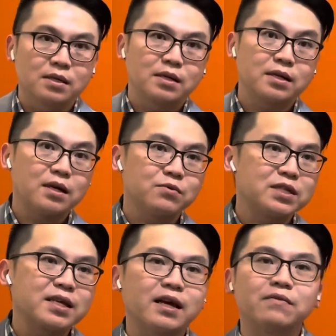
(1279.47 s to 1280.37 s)
And I was
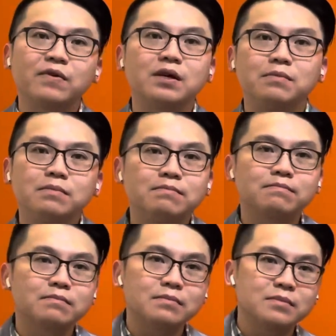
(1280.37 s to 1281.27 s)
scared for him.
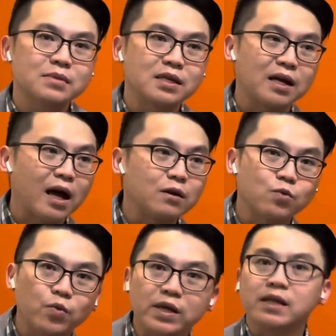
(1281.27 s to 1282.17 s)
I'd
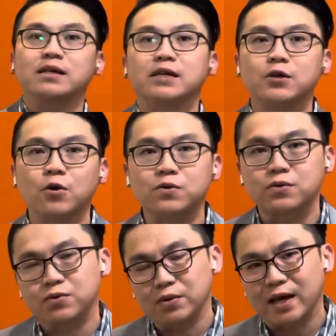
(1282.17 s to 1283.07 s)
willingly go
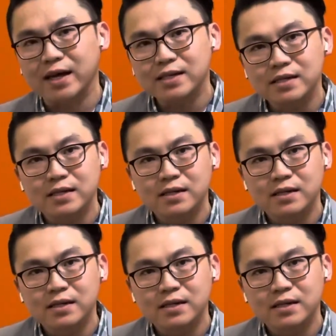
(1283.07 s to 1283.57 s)
through that,